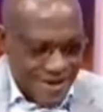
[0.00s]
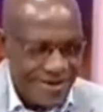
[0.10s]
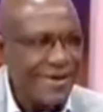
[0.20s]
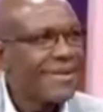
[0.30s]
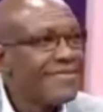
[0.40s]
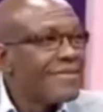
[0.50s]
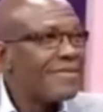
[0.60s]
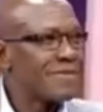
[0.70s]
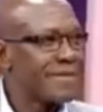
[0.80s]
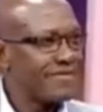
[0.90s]
and lift
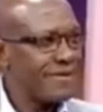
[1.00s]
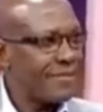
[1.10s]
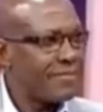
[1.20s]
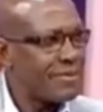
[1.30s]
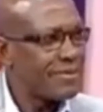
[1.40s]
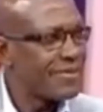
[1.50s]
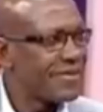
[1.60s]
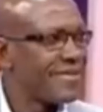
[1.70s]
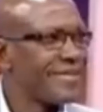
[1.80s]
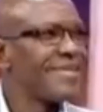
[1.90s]
himself up.
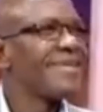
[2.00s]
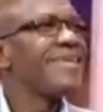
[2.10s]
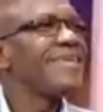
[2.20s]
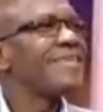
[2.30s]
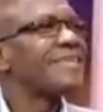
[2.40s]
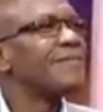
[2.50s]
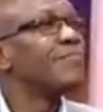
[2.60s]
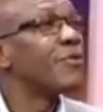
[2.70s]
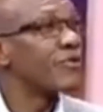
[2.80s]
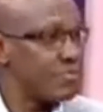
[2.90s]
It's
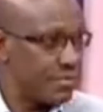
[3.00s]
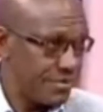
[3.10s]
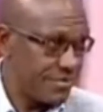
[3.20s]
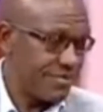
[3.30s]
impossible.